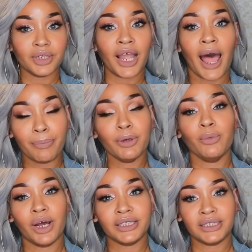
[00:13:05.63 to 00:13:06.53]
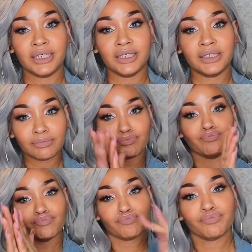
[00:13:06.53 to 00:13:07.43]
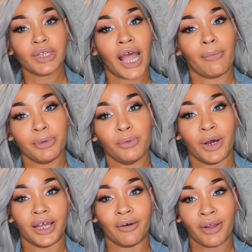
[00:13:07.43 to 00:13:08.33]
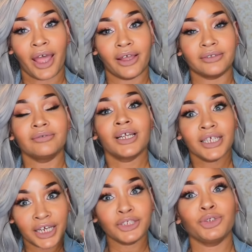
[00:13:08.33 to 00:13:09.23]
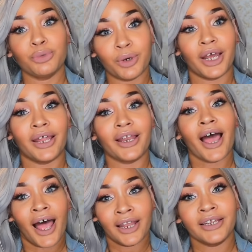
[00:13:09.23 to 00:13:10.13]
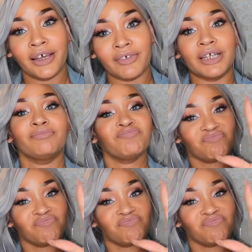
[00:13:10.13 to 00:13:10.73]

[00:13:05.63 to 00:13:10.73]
copy one, sis. Copy one. Okay. Get you one. I love it.